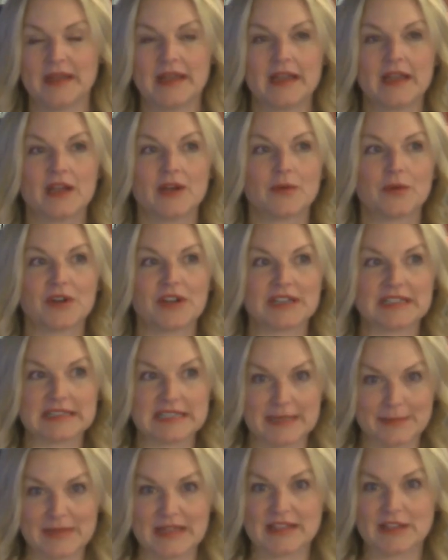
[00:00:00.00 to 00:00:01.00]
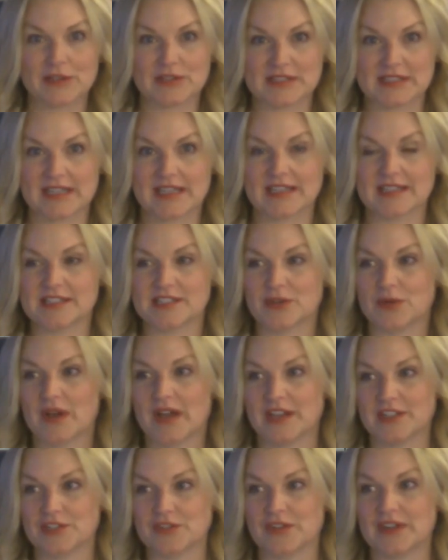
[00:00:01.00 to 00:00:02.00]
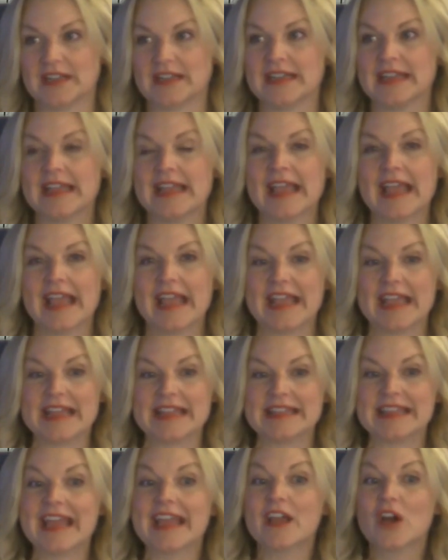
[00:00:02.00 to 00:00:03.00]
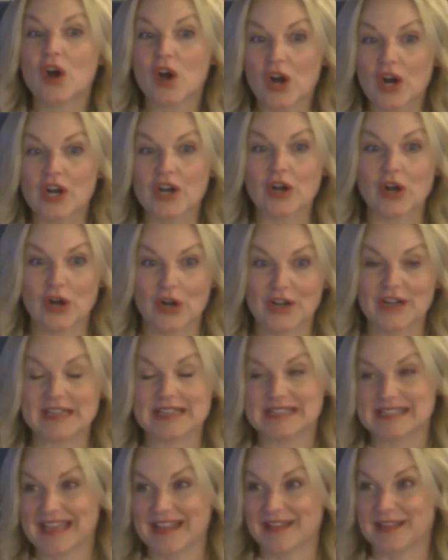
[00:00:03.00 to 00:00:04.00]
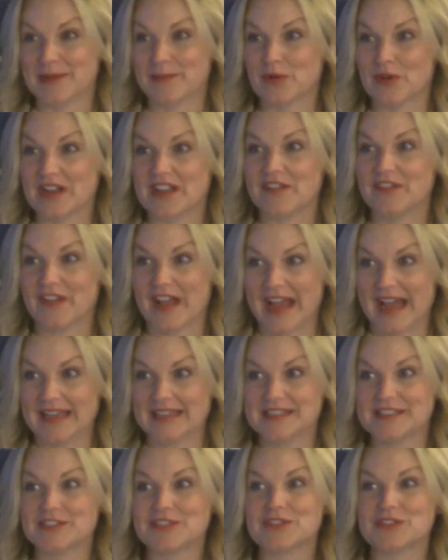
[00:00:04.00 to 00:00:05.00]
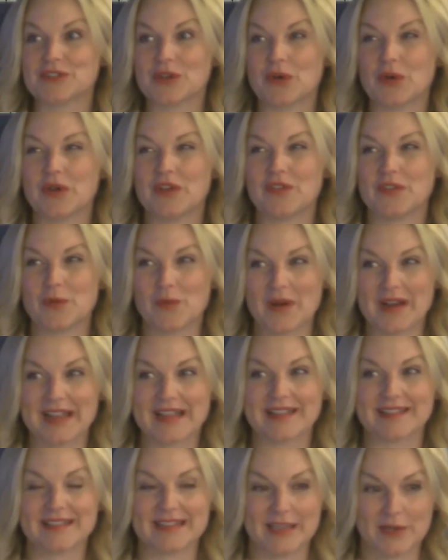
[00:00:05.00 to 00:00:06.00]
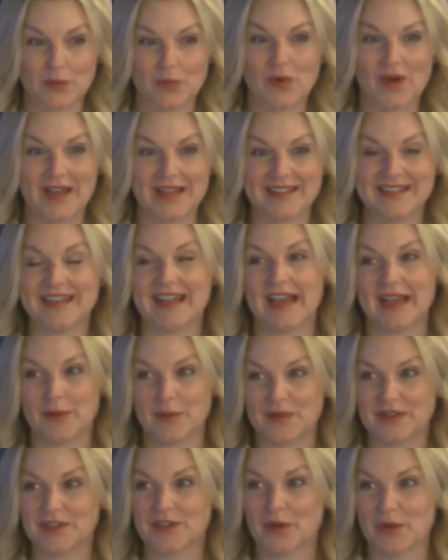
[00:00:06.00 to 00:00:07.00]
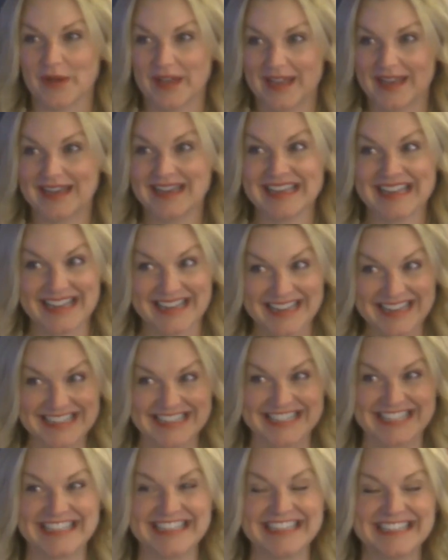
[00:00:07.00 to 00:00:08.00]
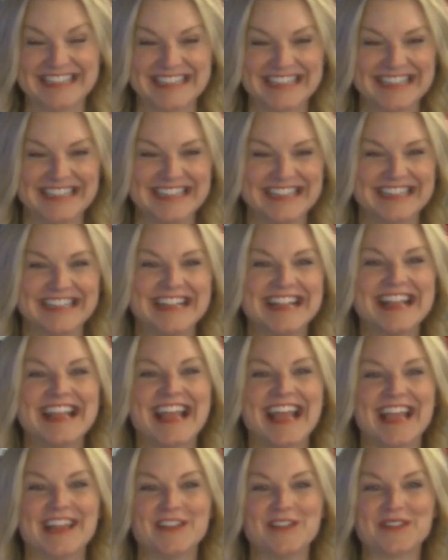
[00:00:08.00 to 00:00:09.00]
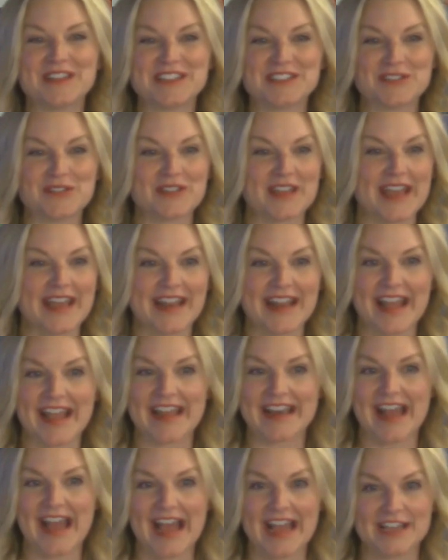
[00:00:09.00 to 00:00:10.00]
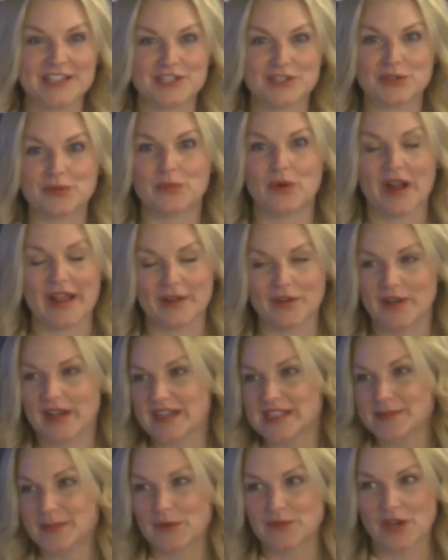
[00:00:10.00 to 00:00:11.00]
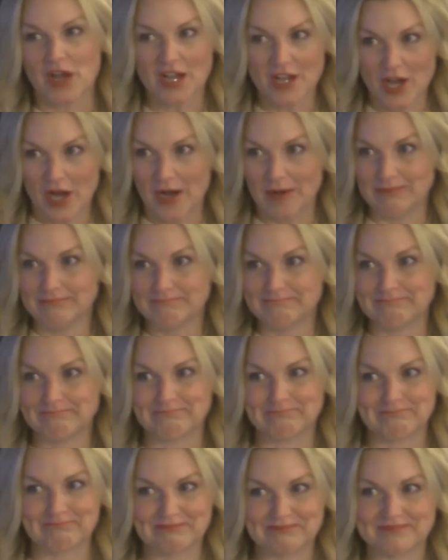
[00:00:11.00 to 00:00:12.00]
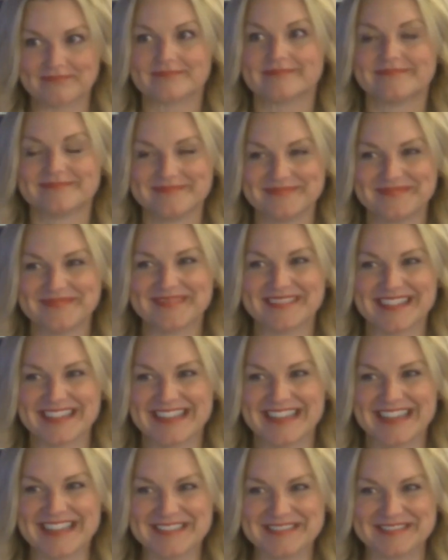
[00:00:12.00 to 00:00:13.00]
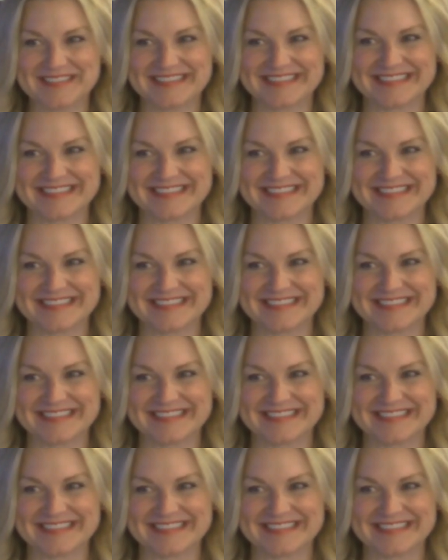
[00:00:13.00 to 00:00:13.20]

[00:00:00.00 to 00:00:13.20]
Yeah. We're going to limit those tickets to 100 and they are already selling pretty fast. So mm-hmm. if you want to get one, I would go ahead and get it. and you can do that at idobridalexpo.com. Okay. Awesome. Yeah.